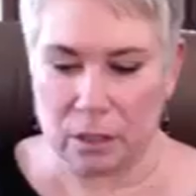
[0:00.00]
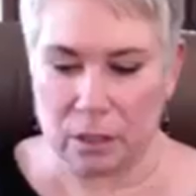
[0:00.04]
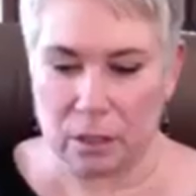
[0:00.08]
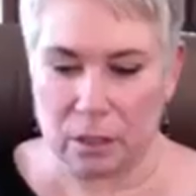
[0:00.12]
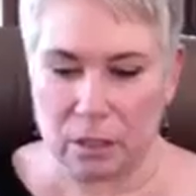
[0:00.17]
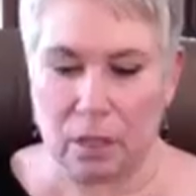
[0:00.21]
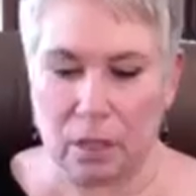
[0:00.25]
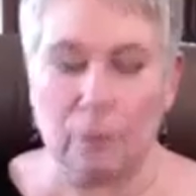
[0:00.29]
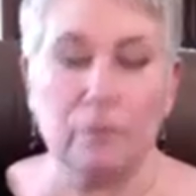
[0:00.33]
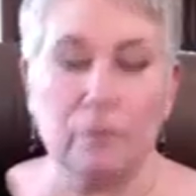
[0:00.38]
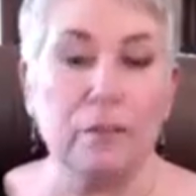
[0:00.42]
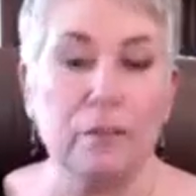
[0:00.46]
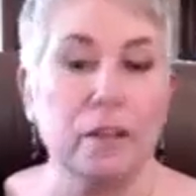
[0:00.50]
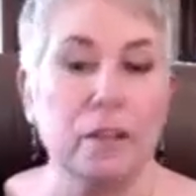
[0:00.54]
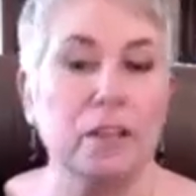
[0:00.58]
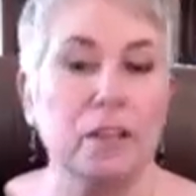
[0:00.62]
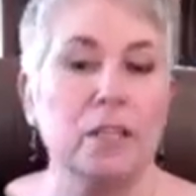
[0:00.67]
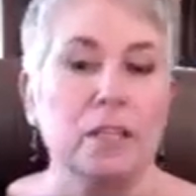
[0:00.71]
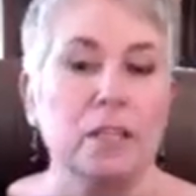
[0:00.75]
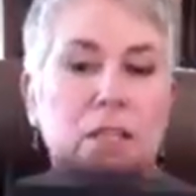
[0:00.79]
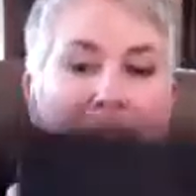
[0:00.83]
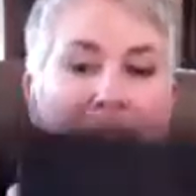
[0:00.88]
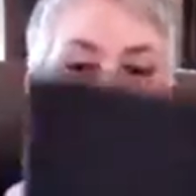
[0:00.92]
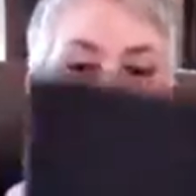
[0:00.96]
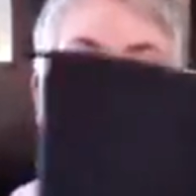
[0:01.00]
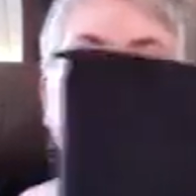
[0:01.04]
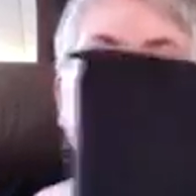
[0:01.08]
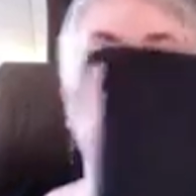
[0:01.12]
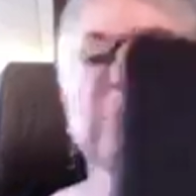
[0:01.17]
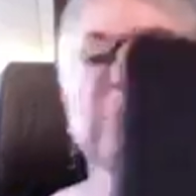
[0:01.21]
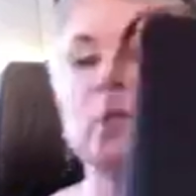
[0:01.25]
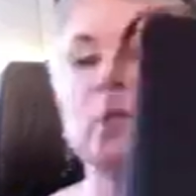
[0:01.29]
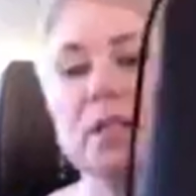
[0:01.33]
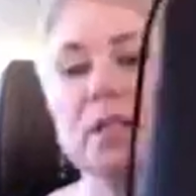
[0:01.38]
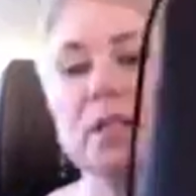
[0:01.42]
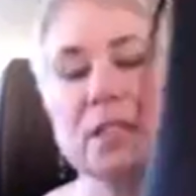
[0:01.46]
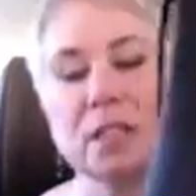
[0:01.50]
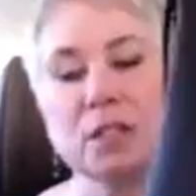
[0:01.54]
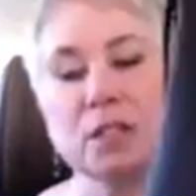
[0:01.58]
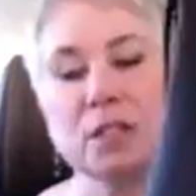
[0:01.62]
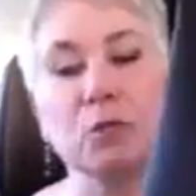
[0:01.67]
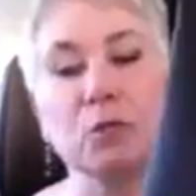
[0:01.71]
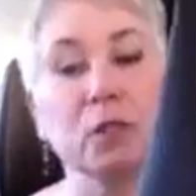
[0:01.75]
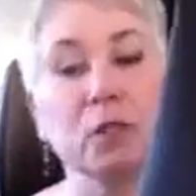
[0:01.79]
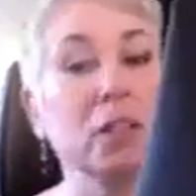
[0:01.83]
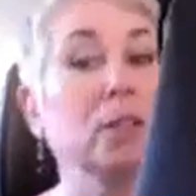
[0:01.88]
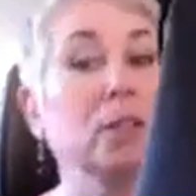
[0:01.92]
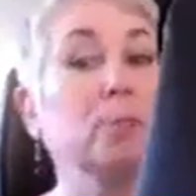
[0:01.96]
convenient style. Plus, it's
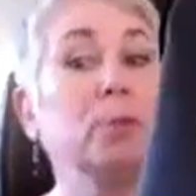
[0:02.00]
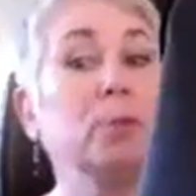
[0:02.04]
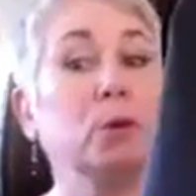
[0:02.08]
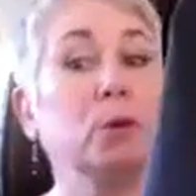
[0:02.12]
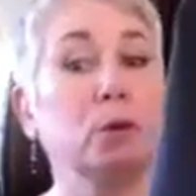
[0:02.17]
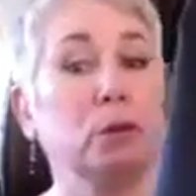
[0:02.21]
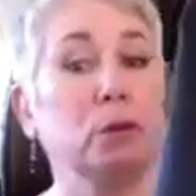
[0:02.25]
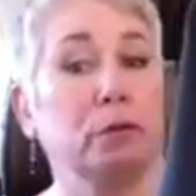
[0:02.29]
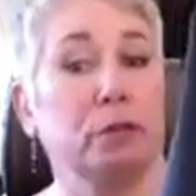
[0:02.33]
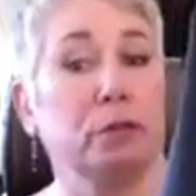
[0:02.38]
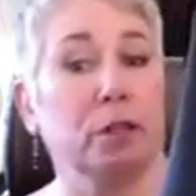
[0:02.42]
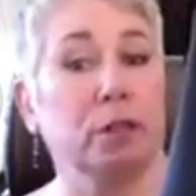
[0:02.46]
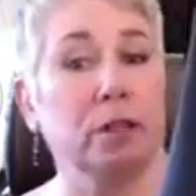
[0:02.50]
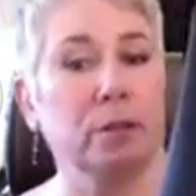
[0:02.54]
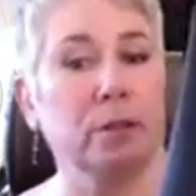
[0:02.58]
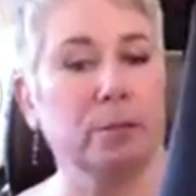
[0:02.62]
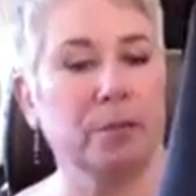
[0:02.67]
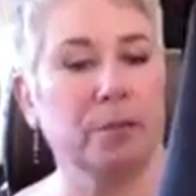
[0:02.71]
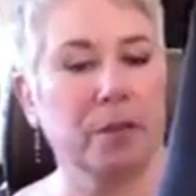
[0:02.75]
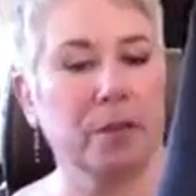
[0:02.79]
really beautiful.